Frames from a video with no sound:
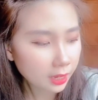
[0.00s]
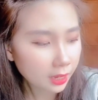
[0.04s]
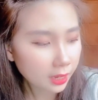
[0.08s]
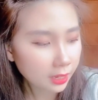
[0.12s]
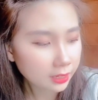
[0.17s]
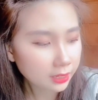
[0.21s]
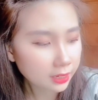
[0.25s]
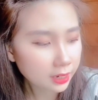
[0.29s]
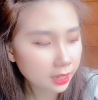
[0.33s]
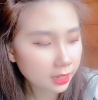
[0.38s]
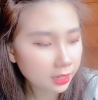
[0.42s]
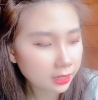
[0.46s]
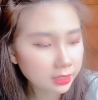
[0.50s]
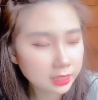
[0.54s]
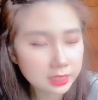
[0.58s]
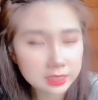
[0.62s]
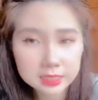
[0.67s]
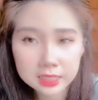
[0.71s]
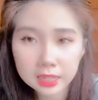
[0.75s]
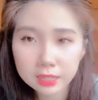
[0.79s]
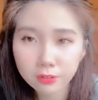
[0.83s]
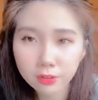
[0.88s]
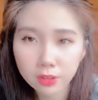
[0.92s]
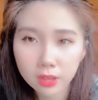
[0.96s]
and then
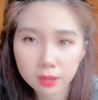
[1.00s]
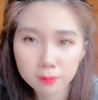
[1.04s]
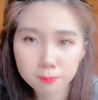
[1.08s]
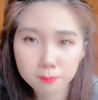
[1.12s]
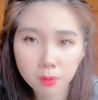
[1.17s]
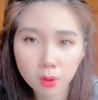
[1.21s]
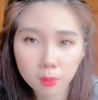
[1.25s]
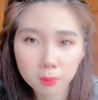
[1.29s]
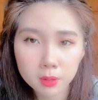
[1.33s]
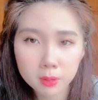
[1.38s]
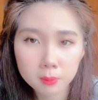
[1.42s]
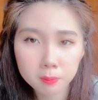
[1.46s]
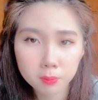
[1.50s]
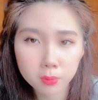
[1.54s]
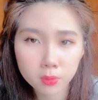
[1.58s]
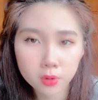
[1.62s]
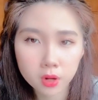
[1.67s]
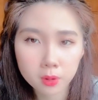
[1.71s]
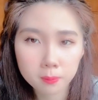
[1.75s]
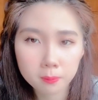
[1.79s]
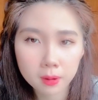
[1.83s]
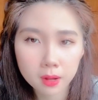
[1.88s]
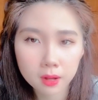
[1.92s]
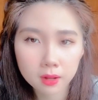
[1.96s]
inside you can probably put
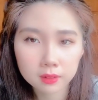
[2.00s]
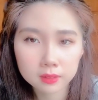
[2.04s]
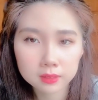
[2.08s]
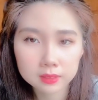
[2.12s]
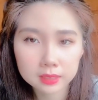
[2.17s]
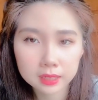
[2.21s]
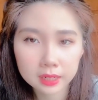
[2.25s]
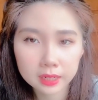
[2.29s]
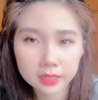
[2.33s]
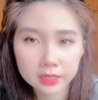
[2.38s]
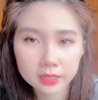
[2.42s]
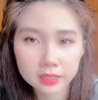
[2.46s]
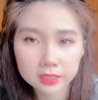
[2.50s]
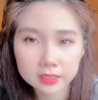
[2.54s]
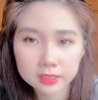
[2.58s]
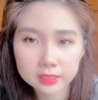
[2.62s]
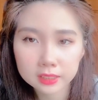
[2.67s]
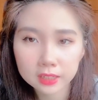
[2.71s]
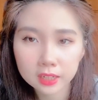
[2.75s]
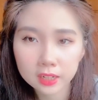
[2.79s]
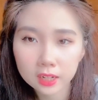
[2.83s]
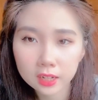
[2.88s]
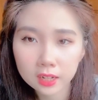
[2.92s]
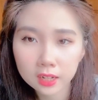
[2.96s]
about like
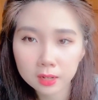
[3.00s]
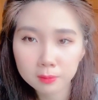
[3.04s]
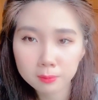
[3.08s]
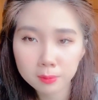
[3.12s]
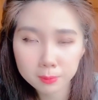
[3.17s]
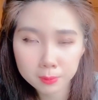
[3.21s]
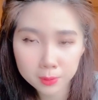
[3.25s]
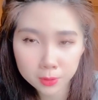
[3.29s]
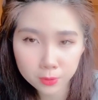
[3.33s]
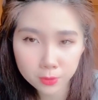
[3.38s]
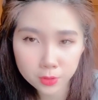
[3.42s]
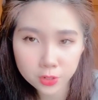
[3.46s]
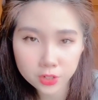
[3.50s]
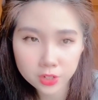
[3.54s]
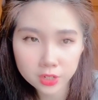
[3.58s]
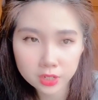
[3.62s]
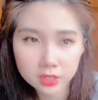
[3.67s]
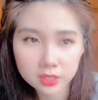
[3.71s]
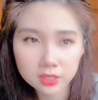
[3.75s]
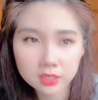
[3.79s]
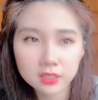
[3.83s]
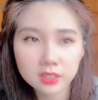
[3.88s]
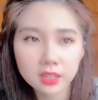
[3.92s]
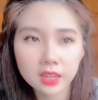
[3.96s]
a baby
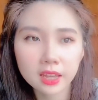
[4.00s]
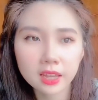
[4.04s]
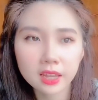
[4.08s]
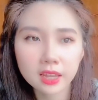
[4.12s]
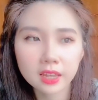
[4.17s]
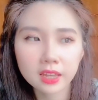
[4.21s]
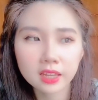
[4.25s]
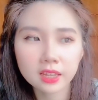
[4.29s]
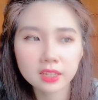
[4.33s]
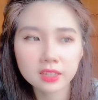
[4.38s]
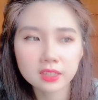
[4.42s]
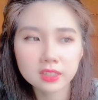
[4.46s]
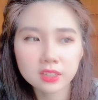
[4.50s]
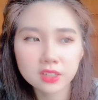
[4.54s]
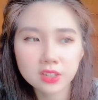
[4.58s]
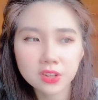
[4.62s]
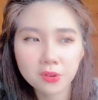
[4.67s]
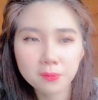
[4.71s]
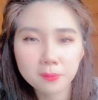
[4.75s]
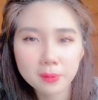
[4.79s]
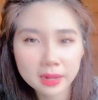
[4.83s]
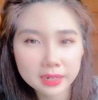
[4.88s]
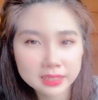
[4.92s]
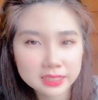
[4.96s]
cushion and
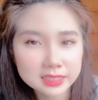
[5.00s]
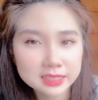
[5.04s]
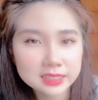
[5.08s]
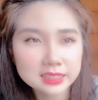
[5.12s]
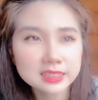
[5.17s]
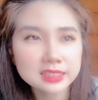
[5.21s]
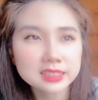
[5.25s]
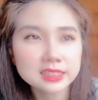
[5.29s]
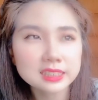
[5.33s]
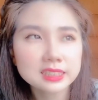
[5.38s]
your money